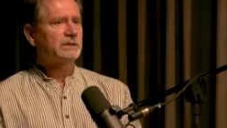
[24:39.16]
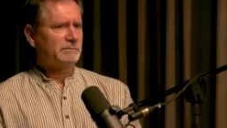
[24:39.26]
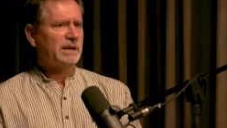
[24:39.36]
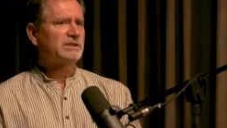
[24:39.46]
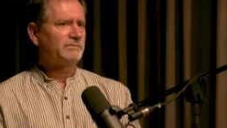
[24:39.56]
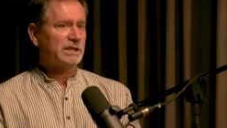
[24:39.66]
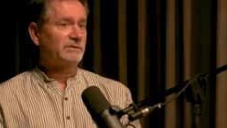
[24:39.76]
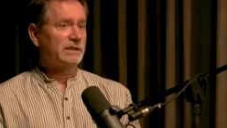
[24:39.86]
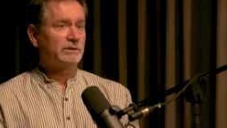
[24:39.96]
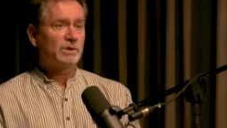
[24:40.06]
much,
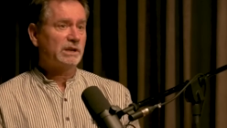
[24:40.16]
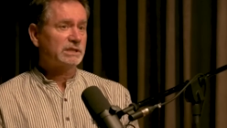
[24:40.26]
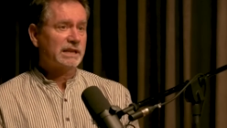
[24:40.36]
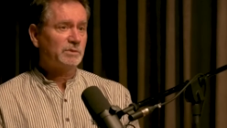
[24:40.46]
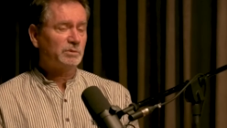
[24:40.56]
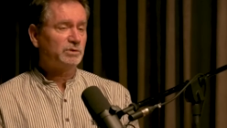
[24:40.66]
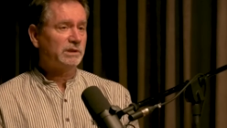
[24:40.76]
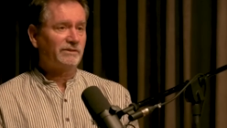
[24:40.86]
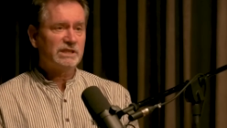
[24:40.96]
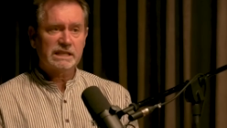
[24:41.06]
much better. And what I was capable of
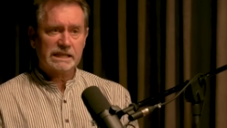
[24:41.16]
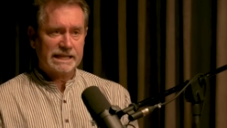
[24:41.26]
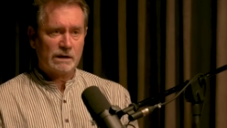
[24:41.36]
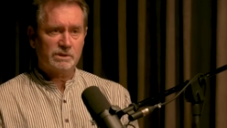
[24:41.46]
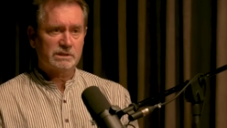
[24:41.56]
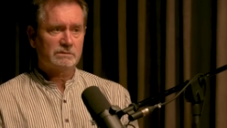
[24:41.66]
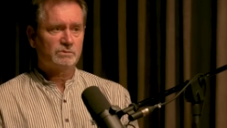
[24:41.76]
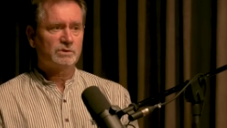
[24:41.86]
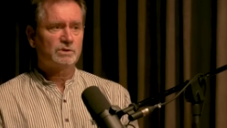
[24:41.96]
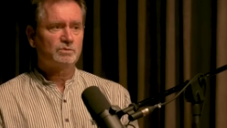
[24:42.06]
doing physically, I
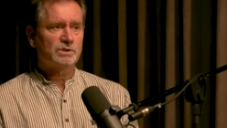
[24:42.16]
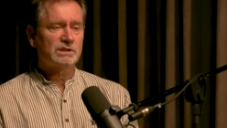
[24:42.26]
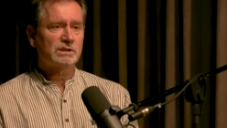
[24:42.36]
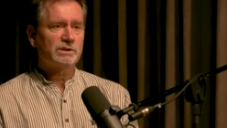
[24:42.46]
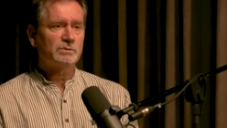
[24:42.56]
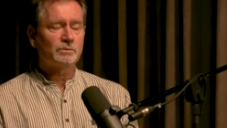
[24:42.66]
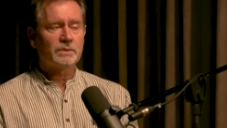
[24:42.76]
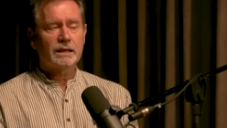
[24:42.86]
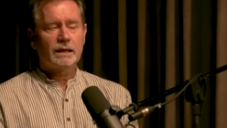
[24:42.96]
was incredible.